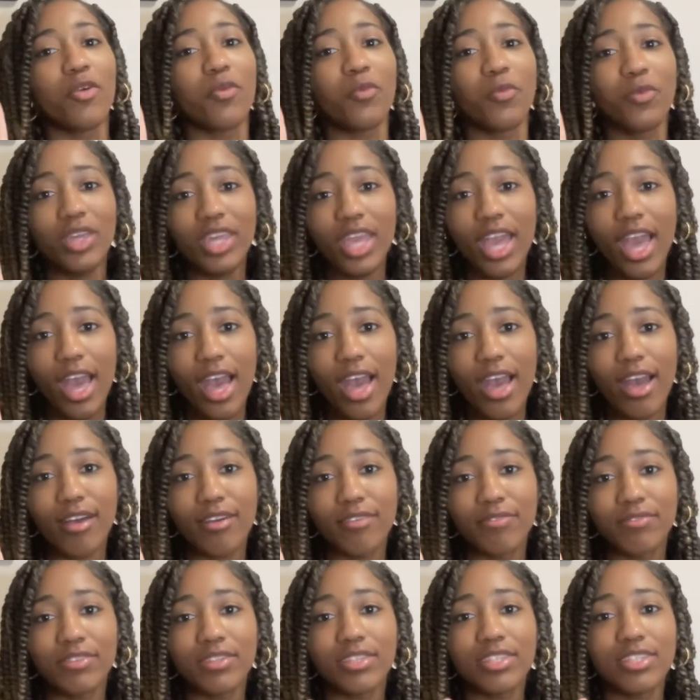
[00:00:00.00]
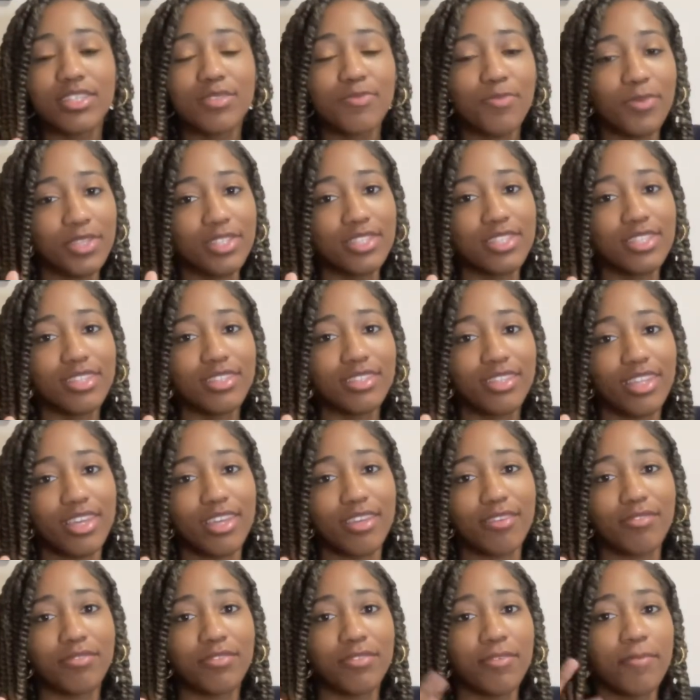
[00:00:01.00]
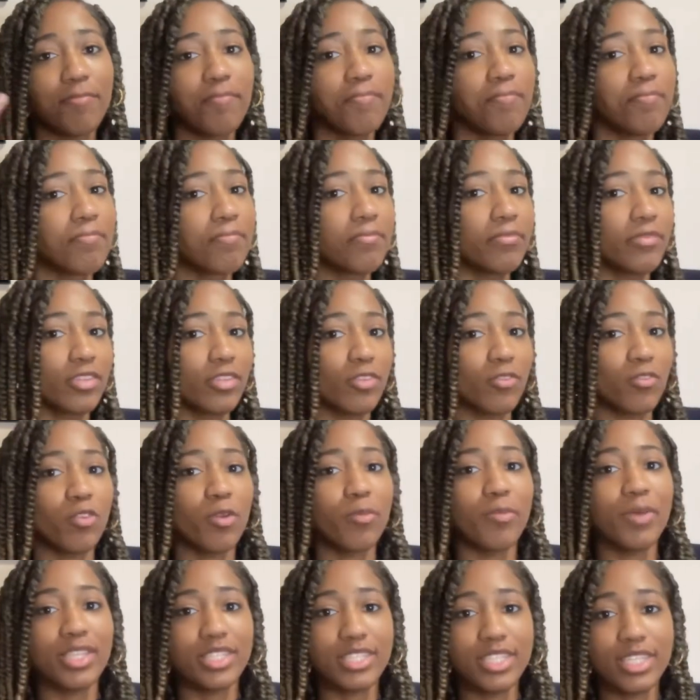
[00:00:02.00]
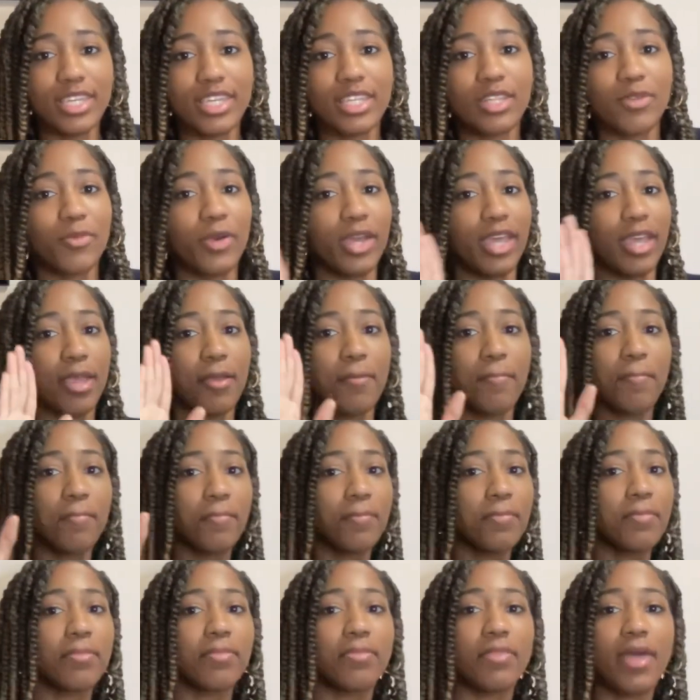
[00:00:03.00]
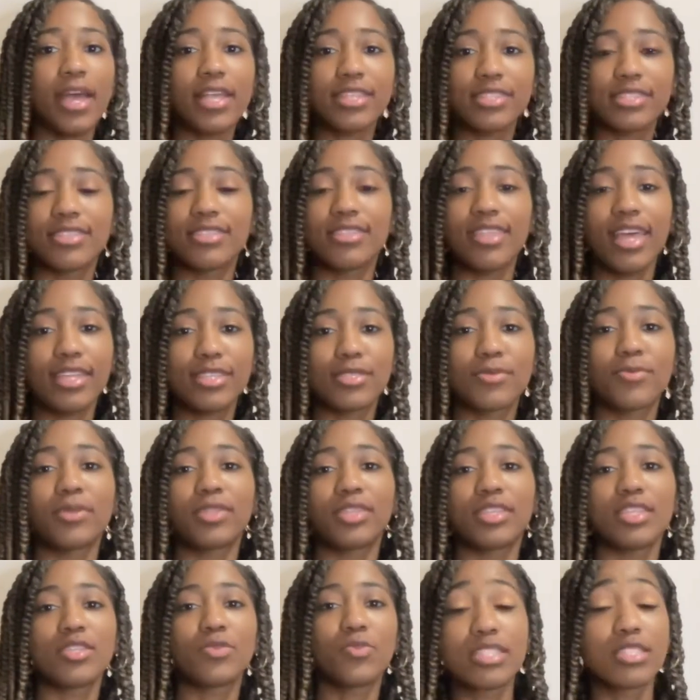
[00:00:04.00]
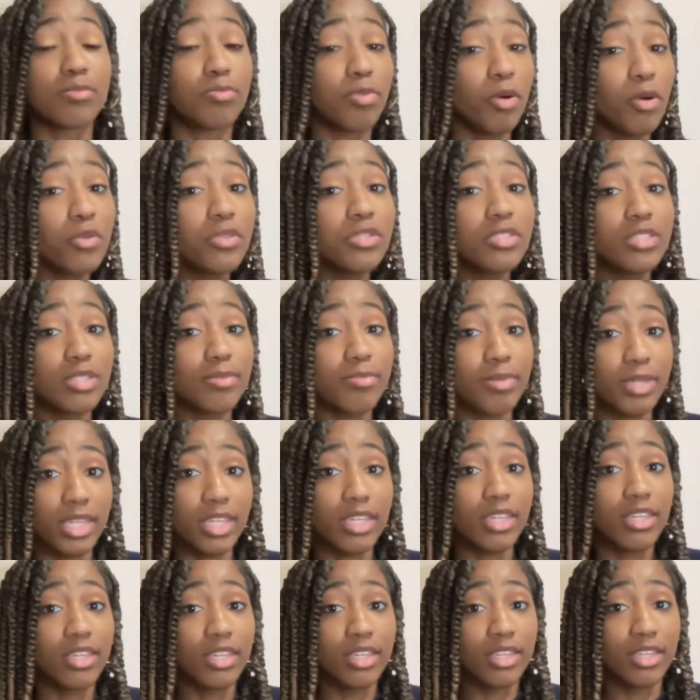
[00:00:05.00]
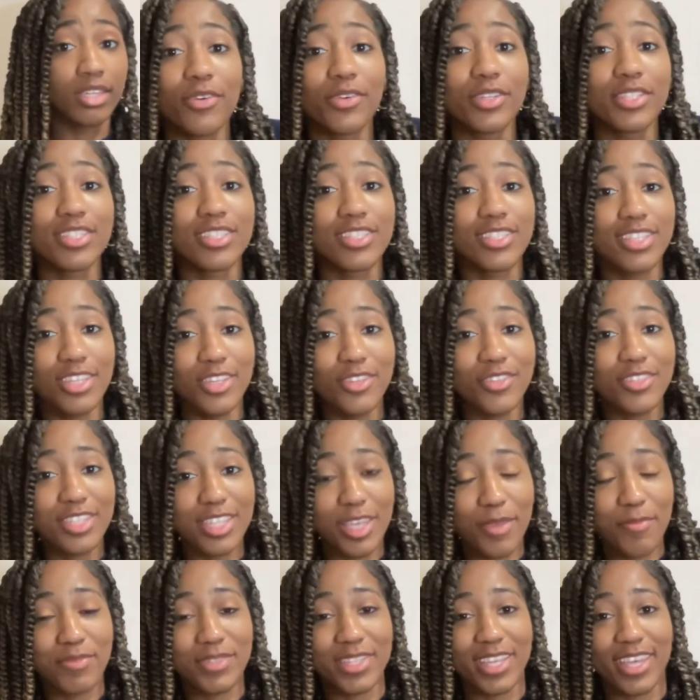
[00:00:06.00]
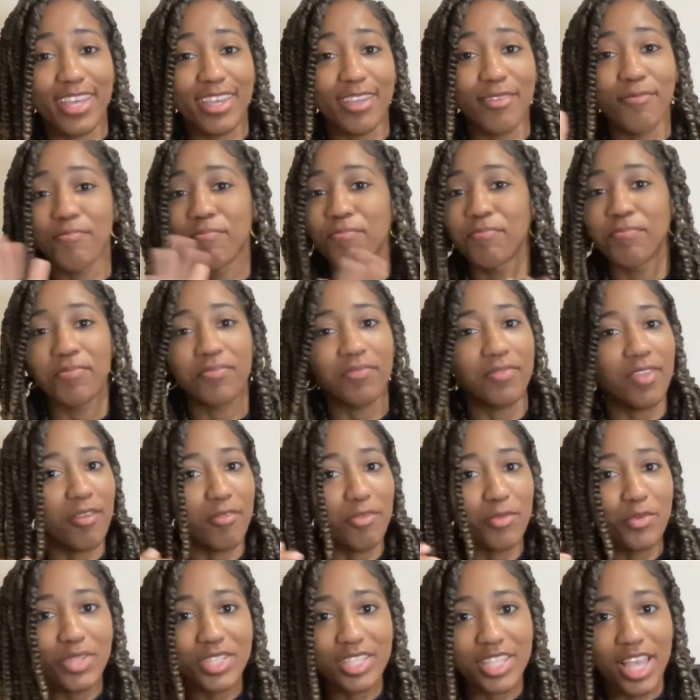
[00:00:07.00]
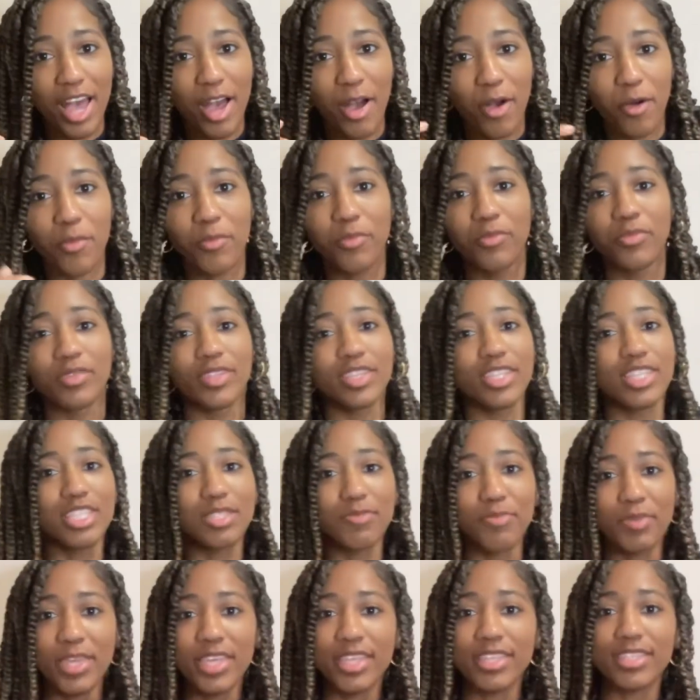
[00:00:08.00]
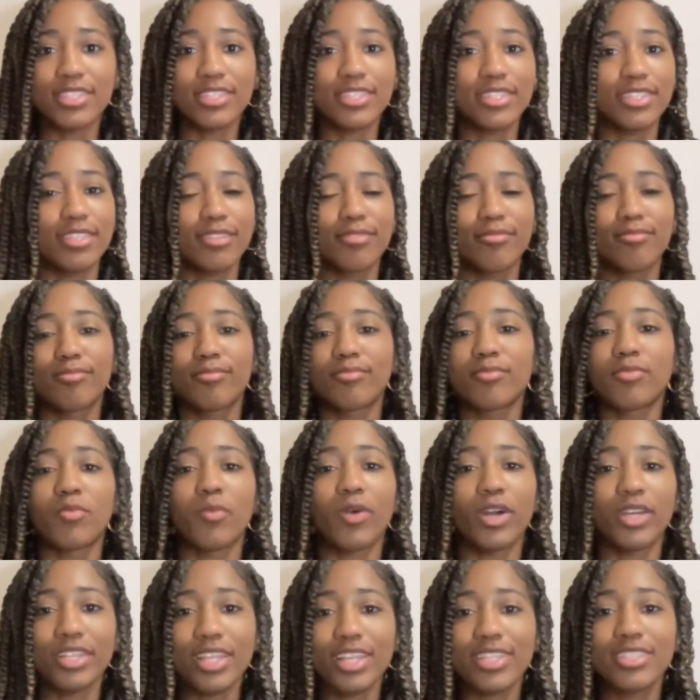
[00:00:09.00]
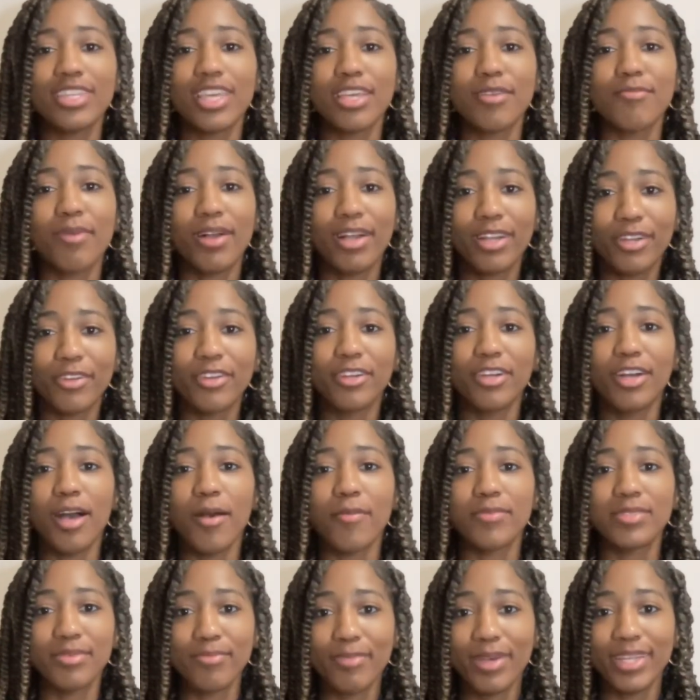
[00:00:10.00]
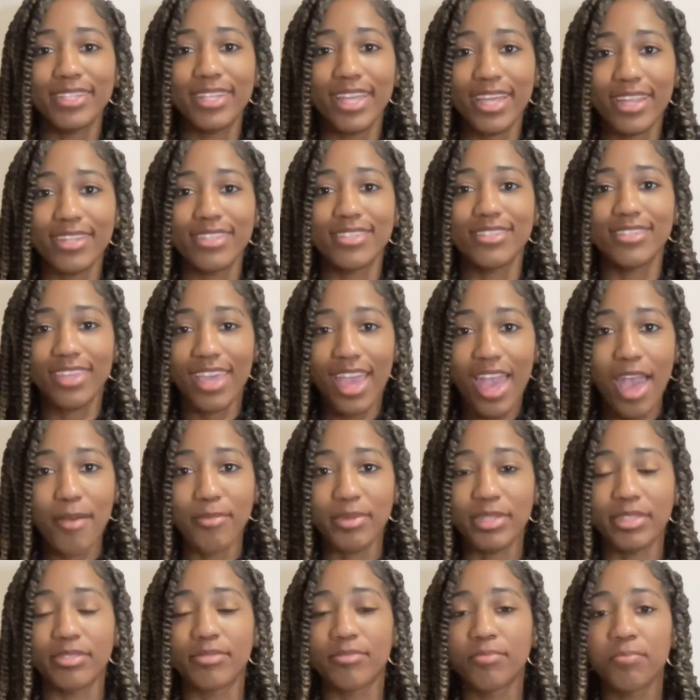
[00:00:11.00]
We have Spence and Liv, romantic getaway. That's what this is supposed to be. It's senior skip day. Everyone's out. Spence, why not take my girl up to my daddy's cabin?